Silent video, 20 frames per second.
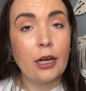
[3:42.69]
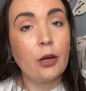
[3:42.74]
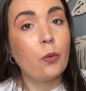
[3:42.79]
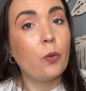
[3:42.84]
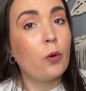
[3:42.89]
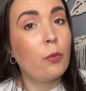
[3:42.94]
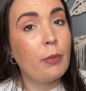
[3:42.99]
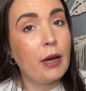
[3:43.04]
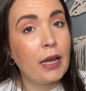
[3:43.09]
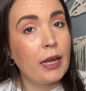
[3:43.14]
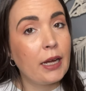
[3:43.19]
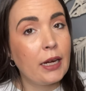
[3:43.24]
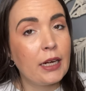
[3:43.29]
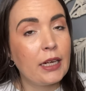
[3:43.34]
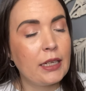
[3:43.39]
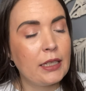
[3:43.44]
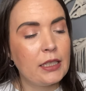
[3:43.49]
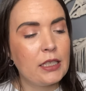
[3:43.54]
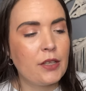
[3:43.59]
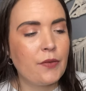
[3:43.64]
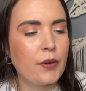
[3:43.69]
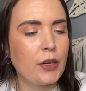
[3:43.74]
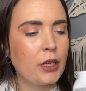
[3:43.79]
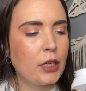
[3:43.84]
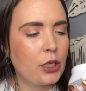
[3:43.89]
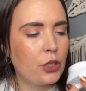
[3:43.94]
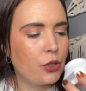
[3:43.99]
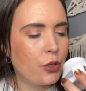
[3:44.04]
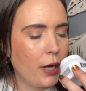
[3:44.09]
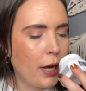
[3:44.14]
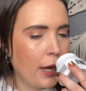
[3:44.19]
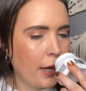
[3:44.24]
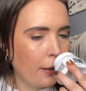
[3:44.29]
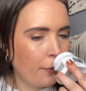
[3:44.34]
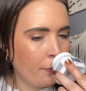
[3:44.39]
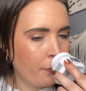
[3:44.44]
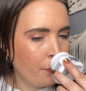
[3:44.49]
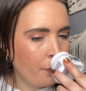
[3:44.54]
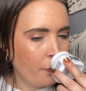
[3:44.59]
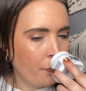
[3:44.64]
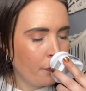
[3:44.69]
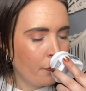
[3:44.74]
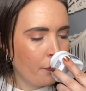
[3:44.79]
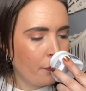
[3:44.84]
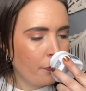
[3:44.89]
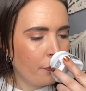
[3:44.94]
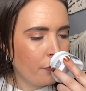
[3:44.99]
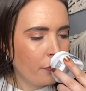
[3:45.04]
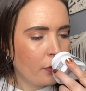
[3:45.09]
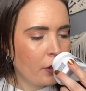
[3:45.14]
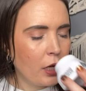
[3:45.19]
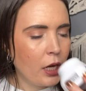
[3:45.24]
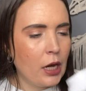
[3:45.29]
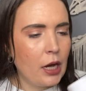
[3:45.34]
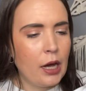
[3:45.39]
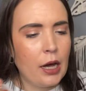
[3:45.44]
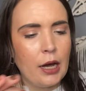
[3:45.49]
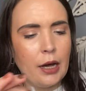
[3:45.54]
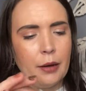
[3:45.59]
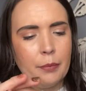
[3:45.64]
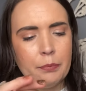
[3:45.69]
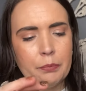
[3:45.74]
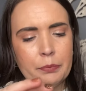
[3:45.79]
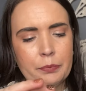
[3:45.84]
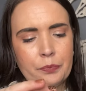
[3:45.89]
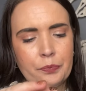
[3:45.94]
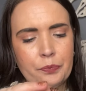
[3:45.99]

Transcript: Well, my hair is very dry. Um,